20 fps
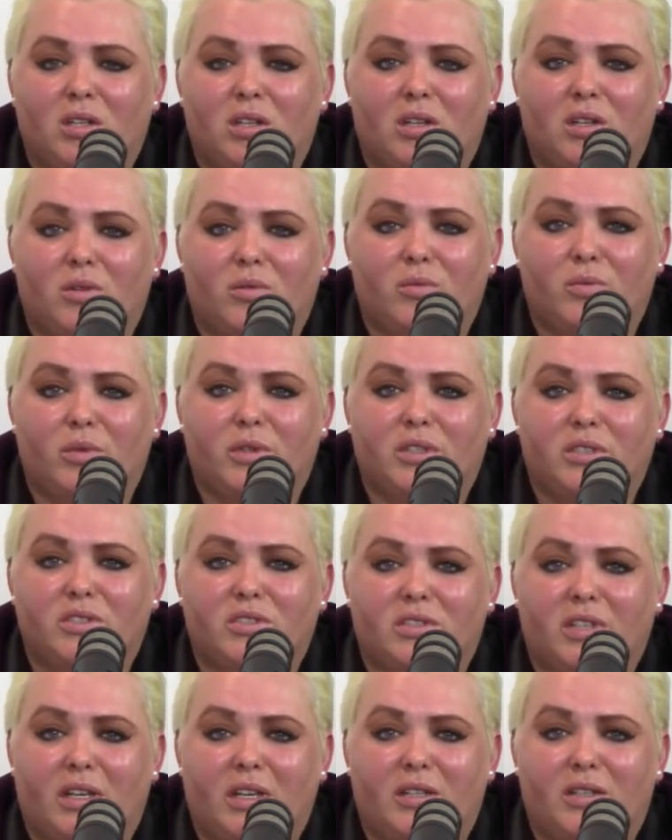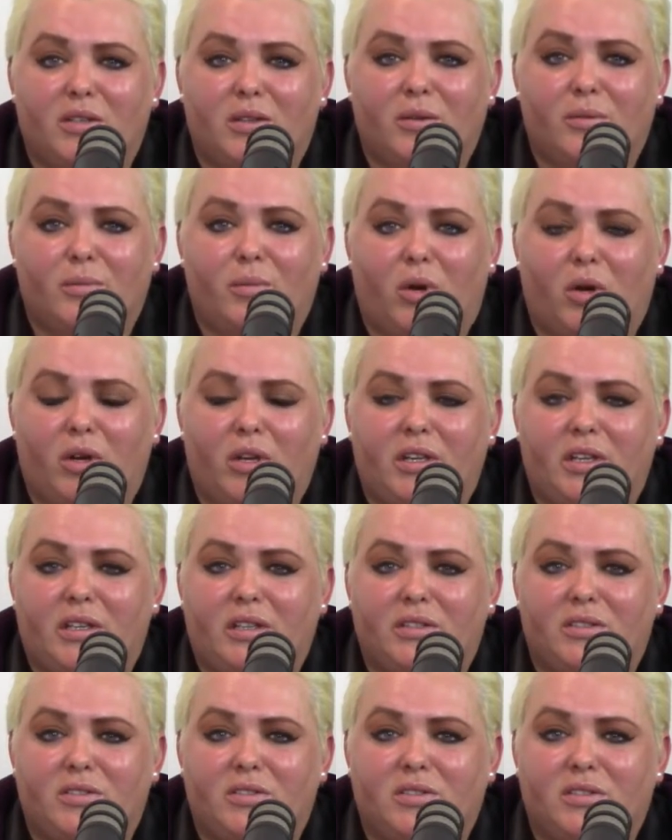a real estate uh,
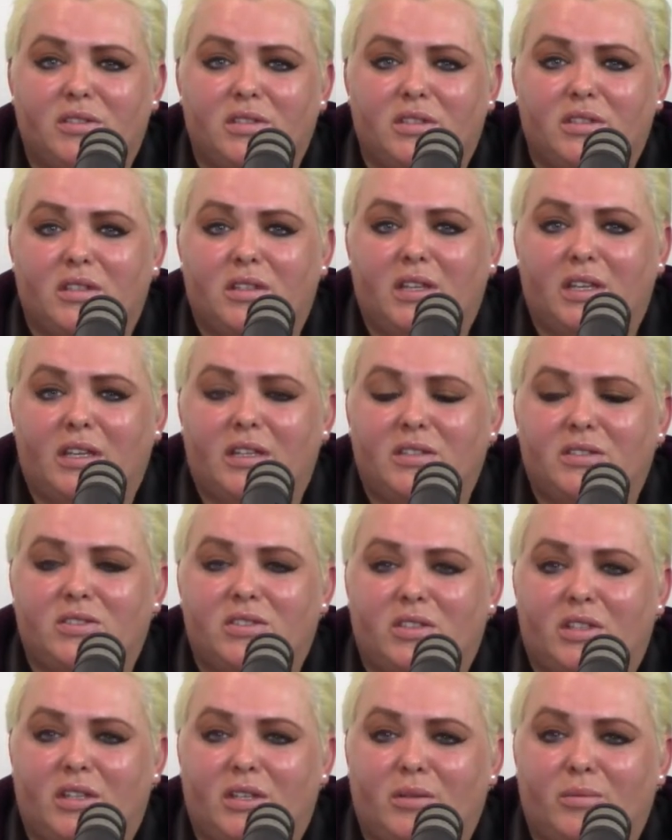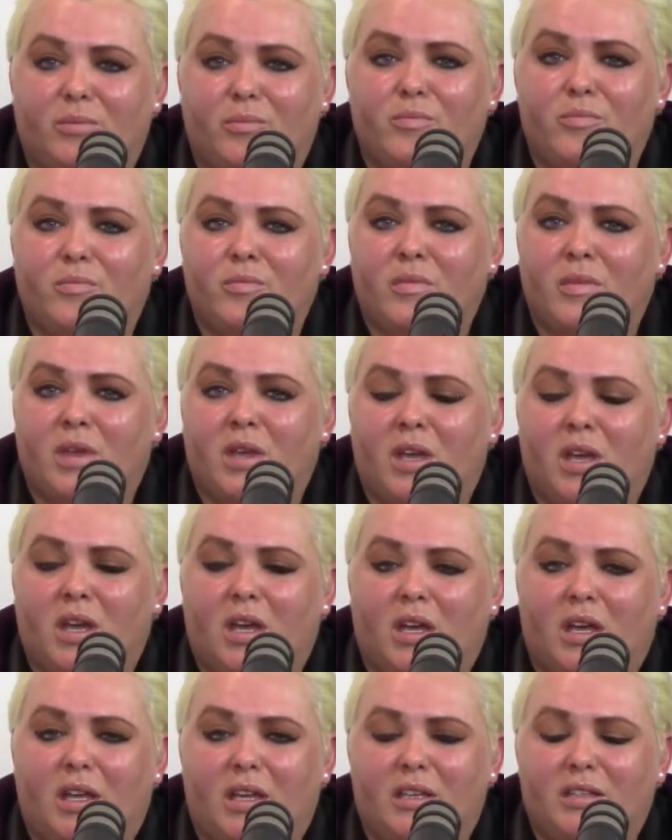market that um,
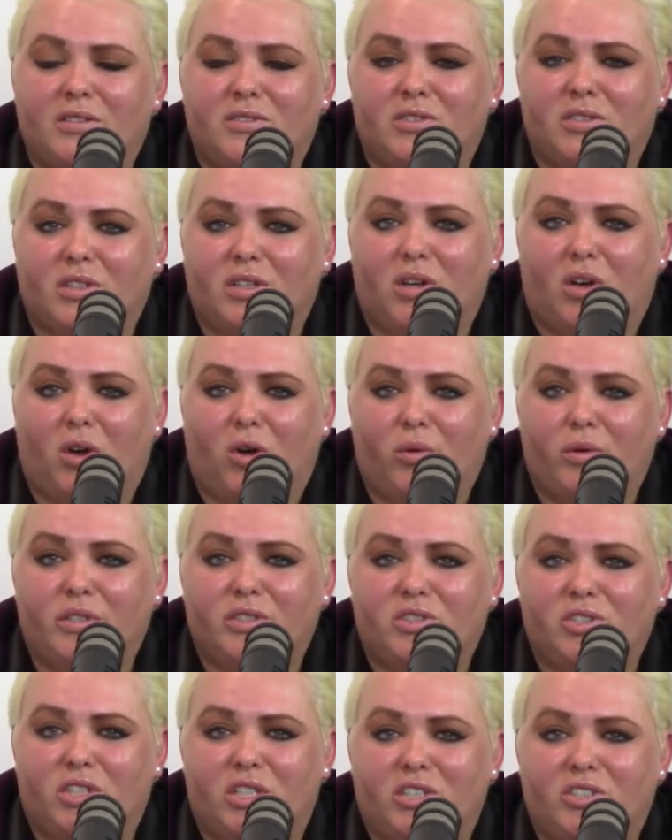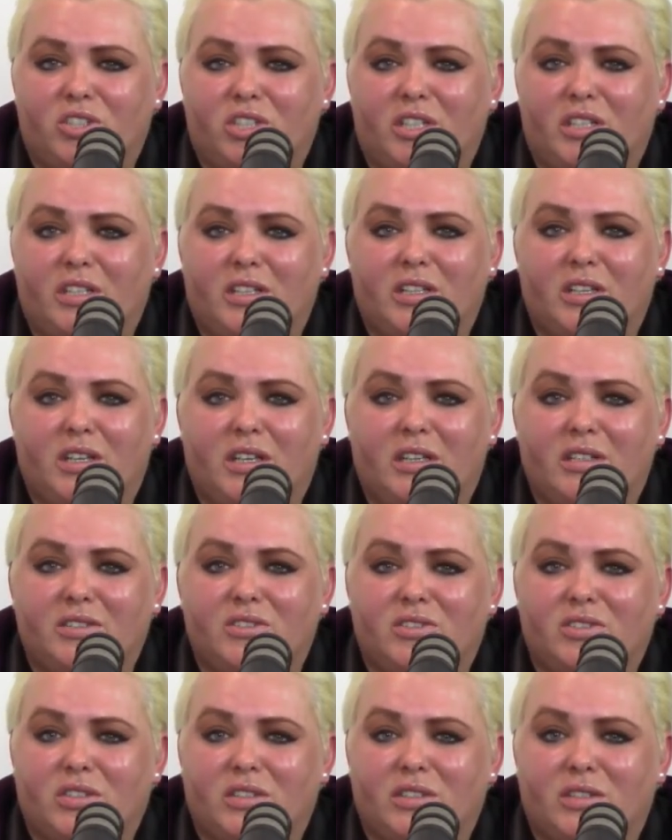is uh, always changing
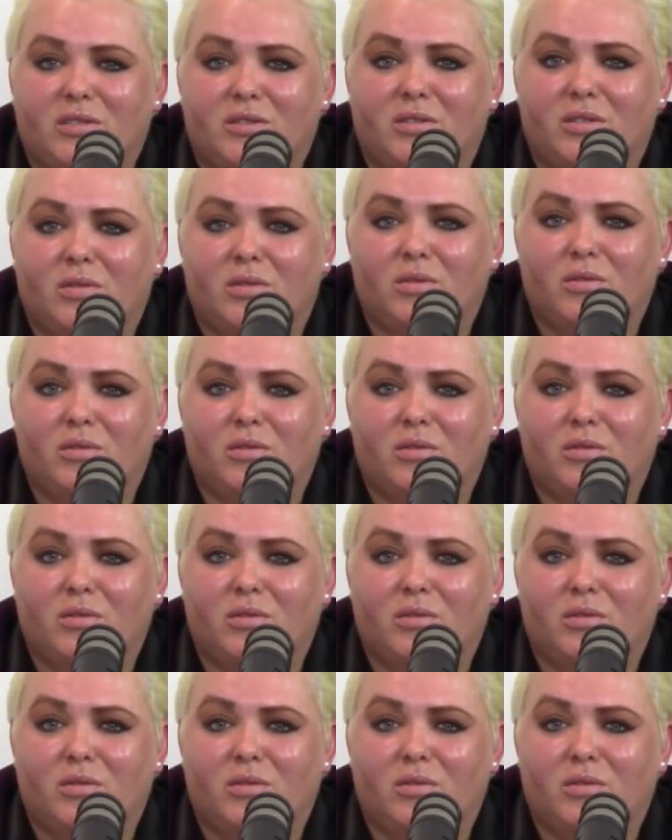is uh,